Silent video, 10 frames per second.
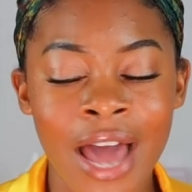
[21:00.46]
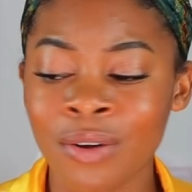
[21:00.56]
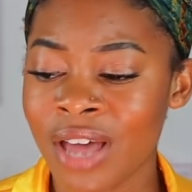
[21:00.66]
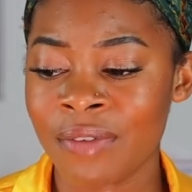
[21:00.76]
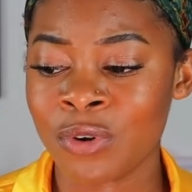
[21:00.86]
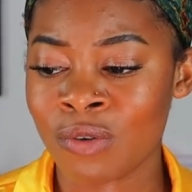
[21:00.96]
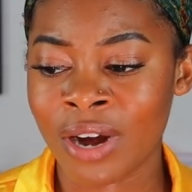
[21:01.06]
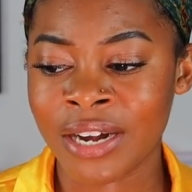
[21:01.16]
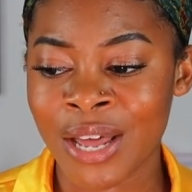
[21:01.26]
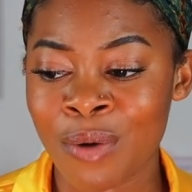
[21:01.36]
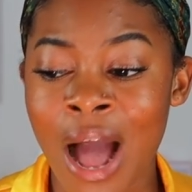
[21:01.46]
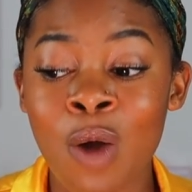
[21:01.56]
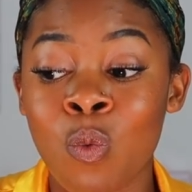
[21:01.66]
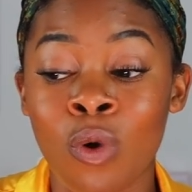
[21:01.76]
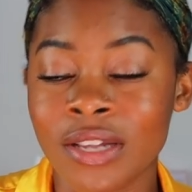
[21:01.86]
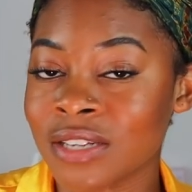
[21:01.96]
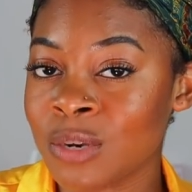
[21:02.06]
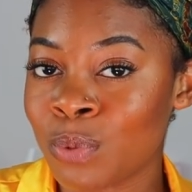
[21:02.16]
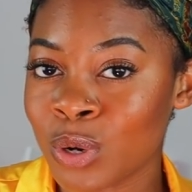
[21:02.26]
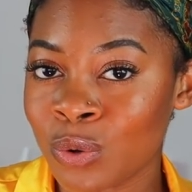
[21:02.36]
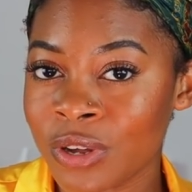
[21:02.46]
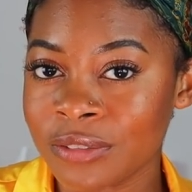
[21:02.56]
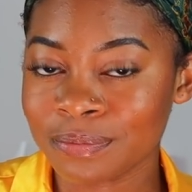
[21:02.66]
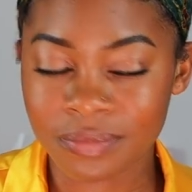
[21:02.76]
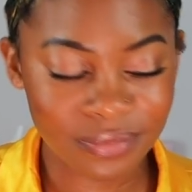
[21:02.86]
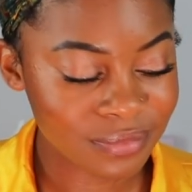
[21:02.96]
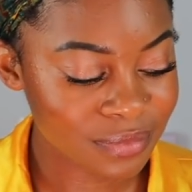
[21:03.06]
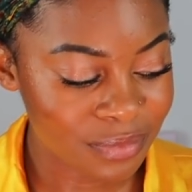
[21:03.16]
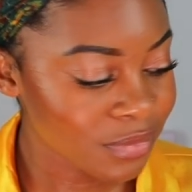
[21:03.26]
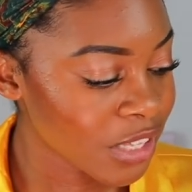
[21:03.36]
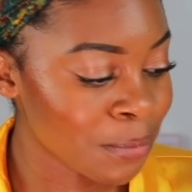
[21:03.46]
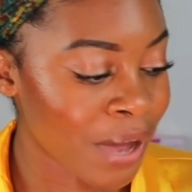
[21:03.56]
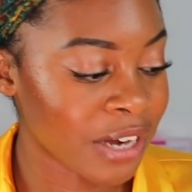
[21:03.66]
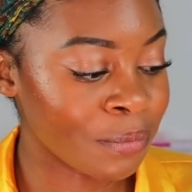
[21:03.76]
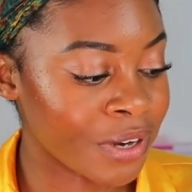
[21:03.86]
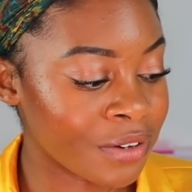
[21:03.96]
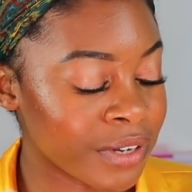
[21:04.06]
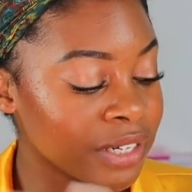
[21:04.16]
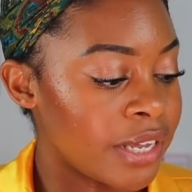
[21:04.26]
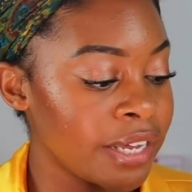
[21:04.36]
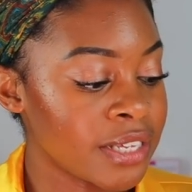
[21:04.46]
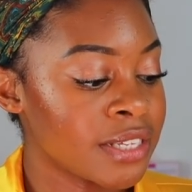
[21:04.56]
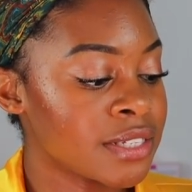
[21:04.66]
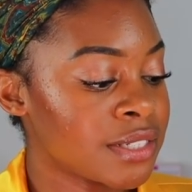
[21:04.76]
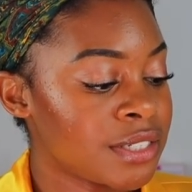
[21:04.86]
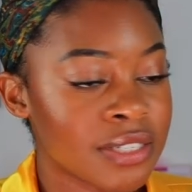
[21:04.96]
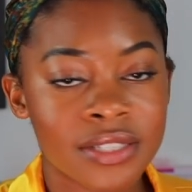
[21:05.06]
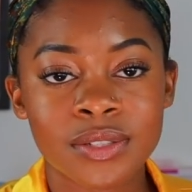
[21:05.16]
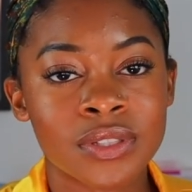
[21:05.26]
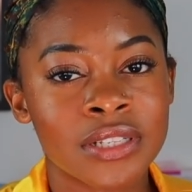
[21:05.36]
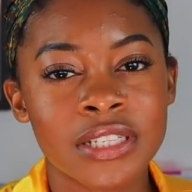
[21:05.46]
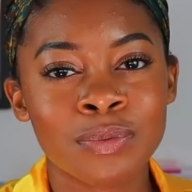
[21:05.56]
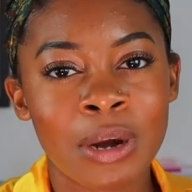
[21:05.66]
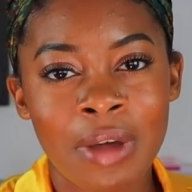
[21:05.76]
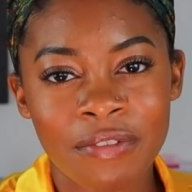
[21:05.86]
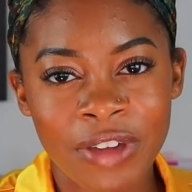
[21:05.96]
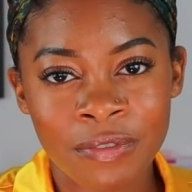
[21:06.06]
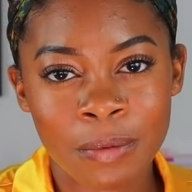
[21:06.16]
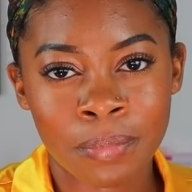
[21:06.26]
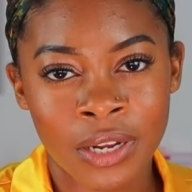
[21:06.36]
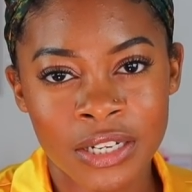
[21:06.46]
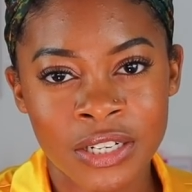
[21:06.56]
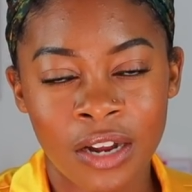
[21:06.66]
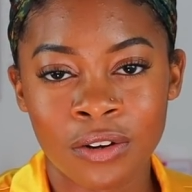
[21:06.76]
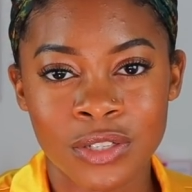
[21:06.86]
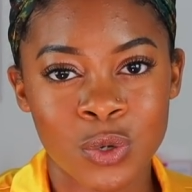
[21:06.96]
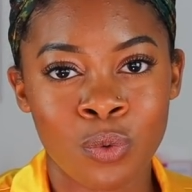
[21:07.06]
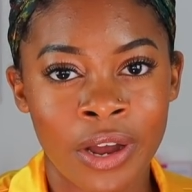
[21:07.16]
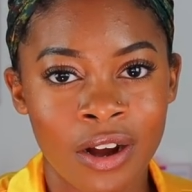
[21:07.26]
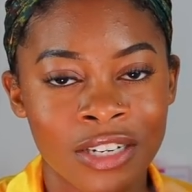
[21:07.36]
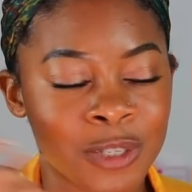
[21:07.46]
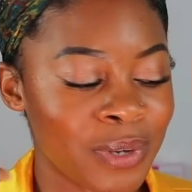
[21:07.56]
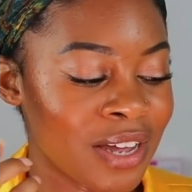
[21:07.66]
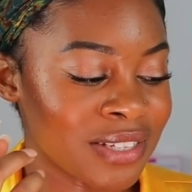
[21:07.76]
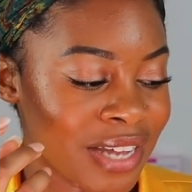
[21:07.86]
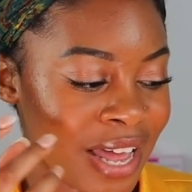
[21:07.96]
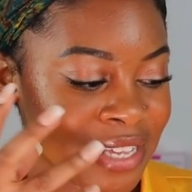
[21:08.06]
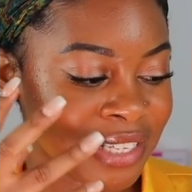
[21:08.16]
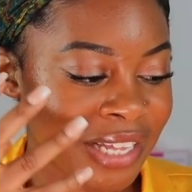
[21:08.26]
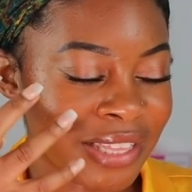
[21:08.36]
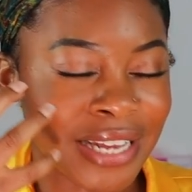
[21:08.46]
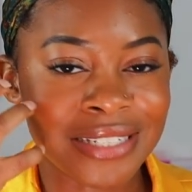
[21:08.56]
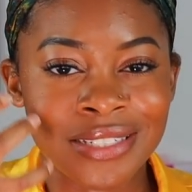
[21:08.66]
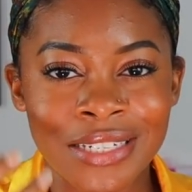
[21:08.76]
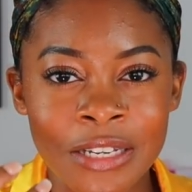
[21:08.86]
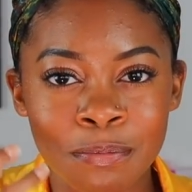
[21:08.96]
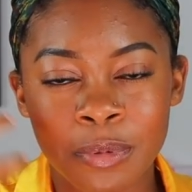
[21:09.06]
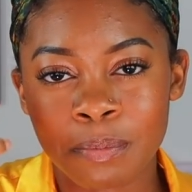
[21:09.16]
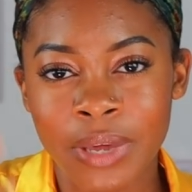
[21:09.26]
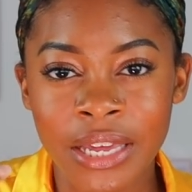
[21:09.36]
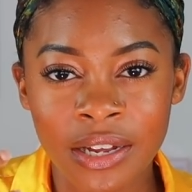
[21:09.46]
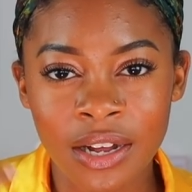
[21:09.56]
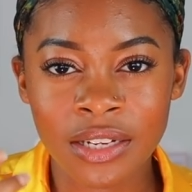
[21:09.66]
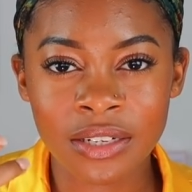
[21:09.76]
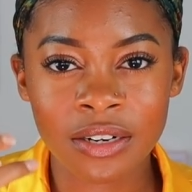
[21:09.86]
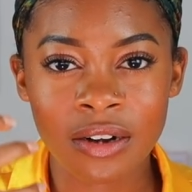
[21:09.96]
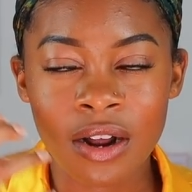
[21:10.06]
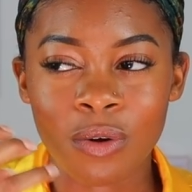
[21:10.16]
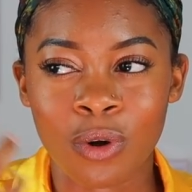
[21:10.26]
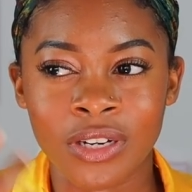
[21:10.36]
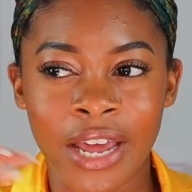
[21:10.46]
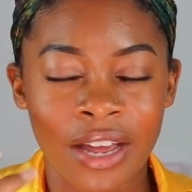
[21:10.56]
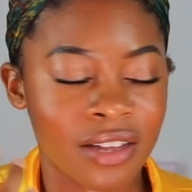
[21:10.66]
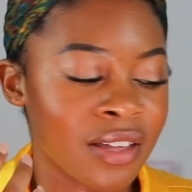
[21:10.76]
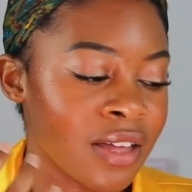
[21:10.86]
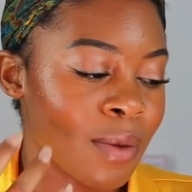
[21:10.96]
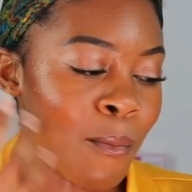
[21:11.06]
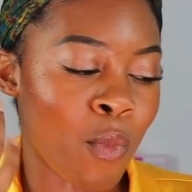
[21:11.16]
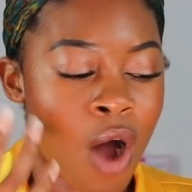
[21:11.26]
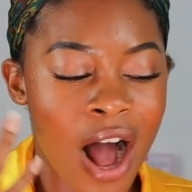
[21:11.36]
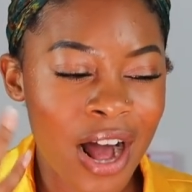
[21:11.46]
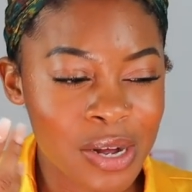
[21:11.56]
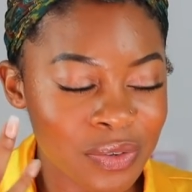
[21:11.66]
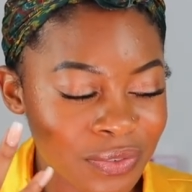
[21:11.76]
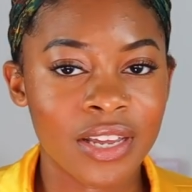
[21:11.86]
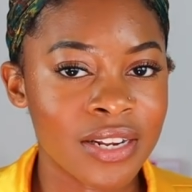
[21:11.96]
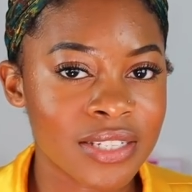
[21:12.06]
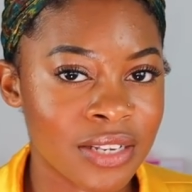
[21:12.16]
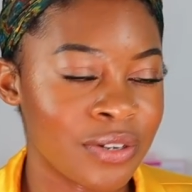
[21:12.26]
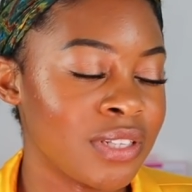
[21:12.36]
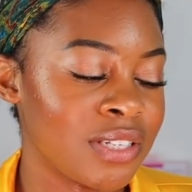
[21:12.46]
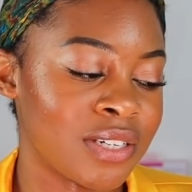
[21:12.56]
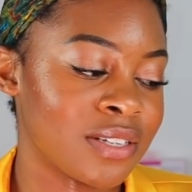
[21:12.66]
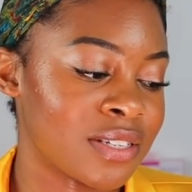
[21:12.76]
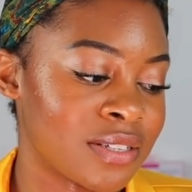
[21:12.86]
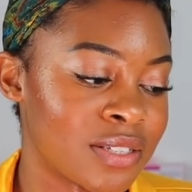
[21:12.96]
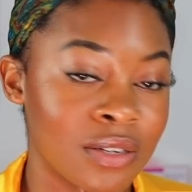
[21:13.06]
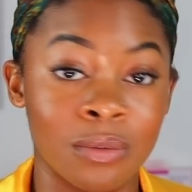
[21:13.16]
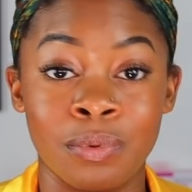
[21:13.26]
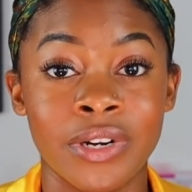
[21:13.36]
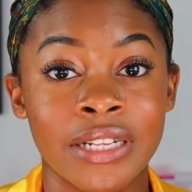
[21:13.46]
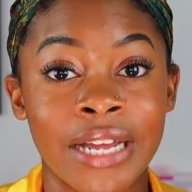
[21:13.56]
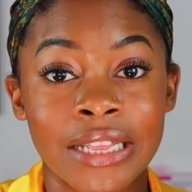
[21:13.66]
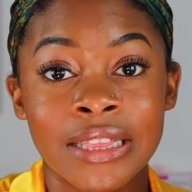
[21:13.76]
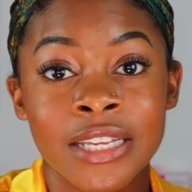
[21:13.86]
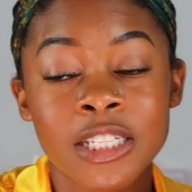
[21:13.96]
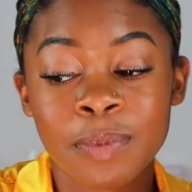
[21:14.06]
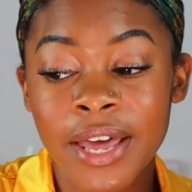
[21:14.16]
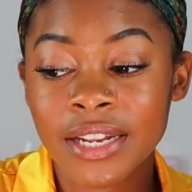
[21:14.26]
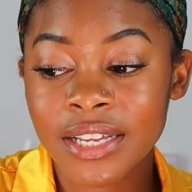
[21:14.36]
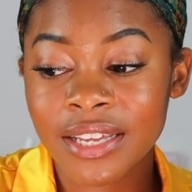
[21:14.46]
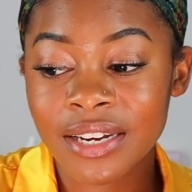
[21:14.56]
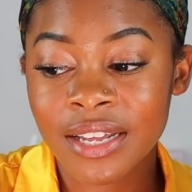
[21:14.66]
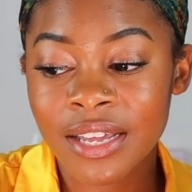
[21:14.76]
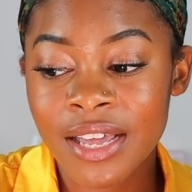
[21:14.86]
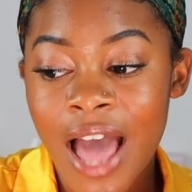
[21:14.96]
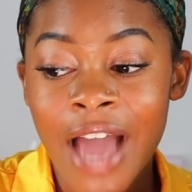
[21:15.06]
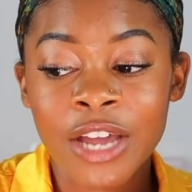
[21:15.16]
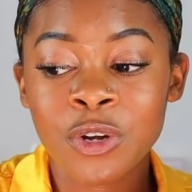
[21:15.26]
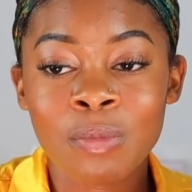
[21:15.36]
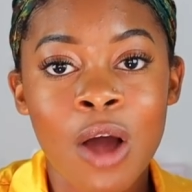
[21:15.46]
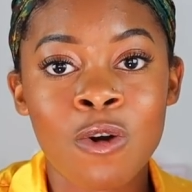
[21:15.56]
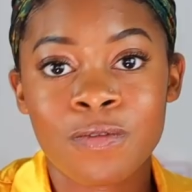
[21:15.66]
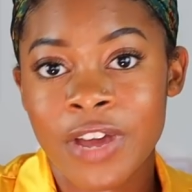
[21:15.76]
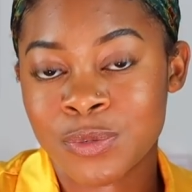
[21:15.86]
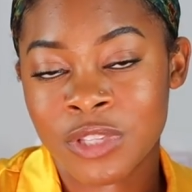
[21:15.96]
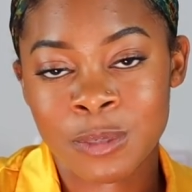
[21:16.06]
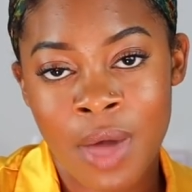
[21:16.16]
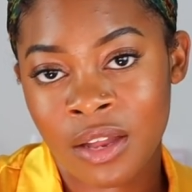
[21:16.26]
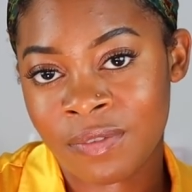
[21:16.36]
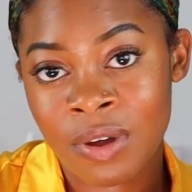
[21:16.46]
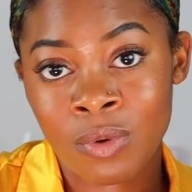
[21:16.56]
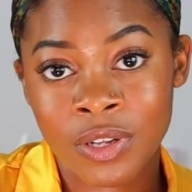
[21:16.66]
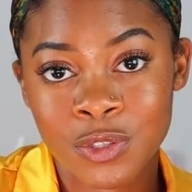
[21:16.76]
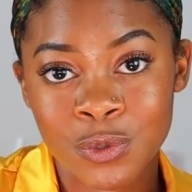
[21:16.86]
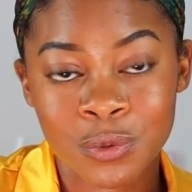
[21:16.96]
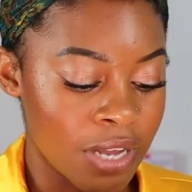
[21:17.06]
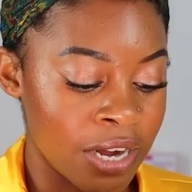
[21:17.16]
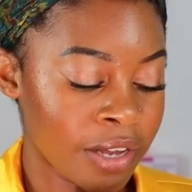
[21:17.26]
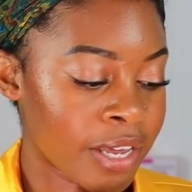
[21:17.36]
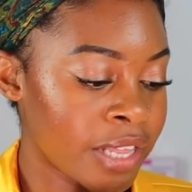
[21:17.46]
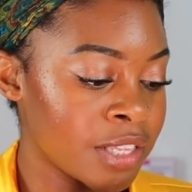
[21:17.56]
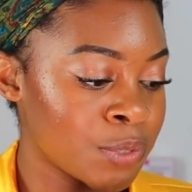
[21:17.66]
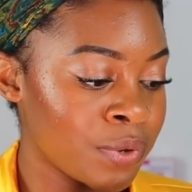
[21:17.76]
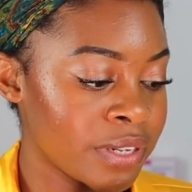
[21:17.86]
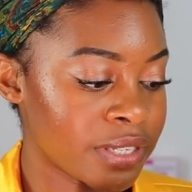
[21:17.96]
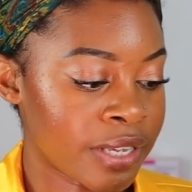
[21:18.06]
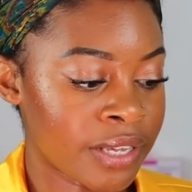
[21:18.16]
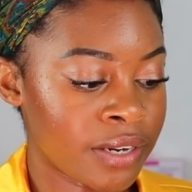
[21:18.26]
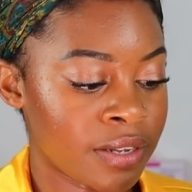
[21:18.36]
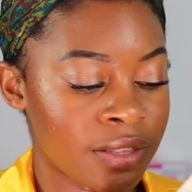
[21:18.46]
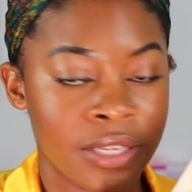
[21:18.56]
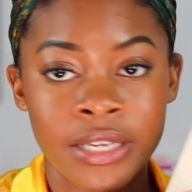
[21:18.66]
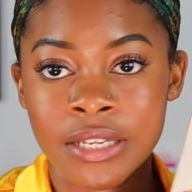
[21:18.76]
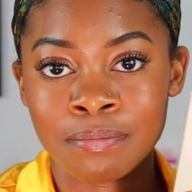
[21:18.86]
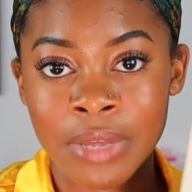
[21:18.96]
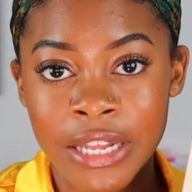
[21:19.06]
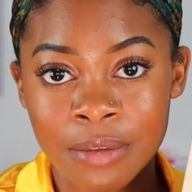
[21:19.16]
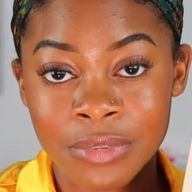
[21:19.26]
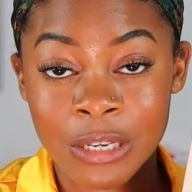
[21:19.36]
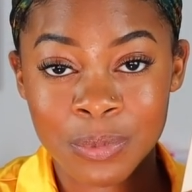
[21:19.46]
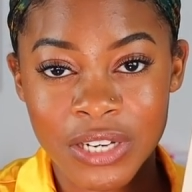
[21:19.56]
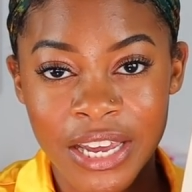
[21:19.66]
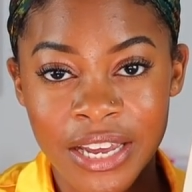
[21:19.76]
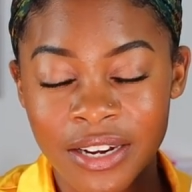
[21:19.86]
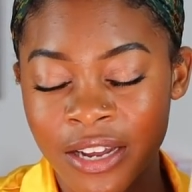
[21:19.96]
I don't have it on right now. I was gonna put it on, but I didn't put it on. It is just, this is one of my favorite blush colors to wear just because it has like that deep pink color or like mauve. It is literally just so pretty. Like this palette, I can do my whole face with this palette if I wanted to. And again, this one is in the medium deep shade.